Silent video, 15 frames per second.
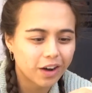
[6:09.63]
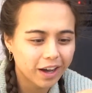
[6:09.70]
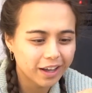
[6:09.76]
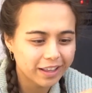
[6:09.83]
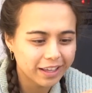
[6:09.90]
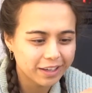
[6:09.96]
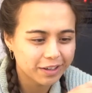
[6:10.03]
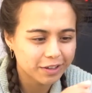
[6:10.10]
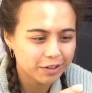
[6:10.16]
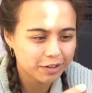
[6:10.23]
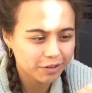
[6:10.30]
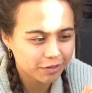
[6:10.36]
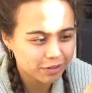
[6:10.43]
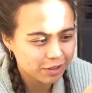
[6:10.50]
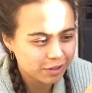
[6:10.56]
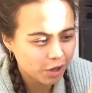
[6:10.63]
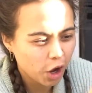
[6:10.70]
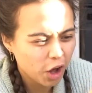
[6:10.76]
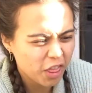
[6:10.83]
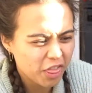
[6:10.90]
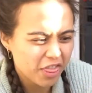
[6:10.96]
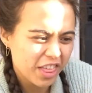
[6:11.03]
I like
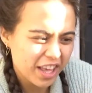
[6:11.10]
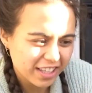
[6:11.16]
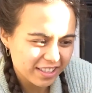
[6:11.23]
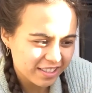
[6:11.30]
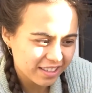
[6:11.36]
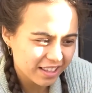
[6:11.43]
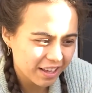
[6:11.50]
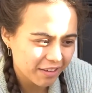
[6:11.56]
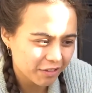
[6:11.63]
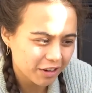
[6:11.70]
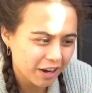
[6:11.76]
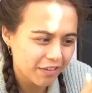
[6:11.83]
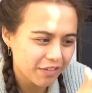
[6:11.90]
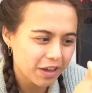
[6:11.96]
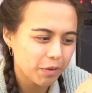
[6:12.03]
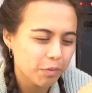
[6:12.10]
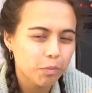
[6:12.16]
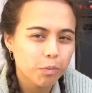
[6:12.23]
saw this sliver of it,